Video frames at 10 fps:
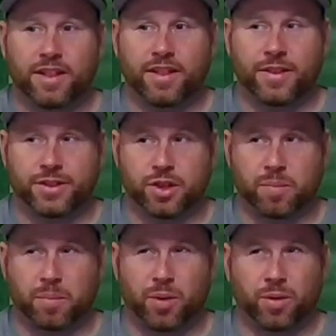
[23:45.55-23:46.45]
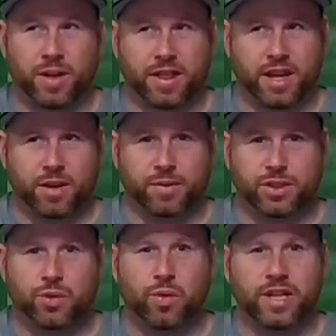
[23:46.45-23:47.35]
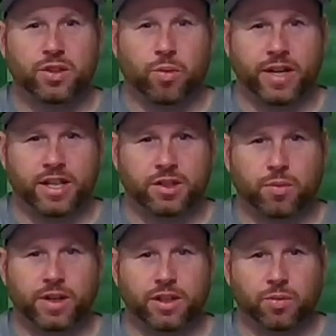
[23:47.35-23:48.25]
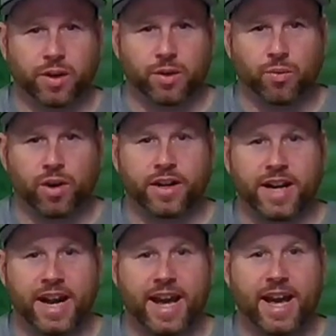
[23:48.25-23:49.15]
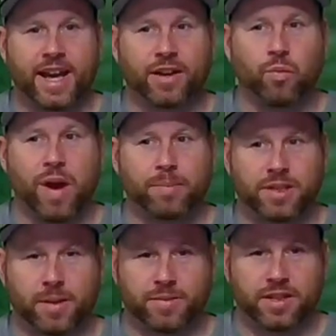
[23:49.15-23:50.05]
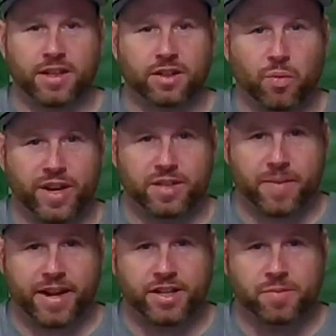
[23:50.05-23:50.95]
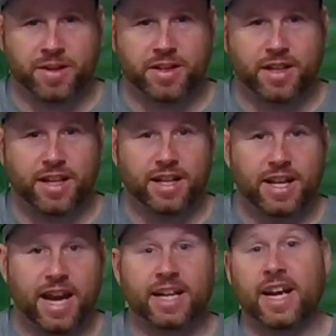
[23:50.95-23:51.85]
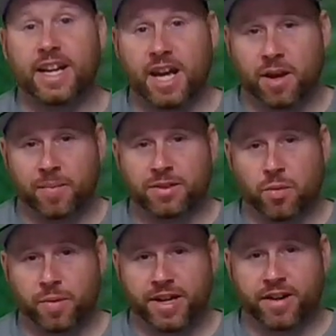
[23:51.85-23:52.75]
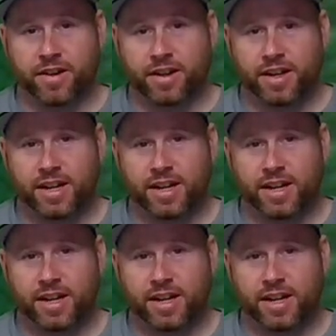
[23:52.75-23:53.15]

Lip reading: the Super Bowl, I think it was 2020 and 2021, I had Webb Simpson at the waste management and hit him as a winner.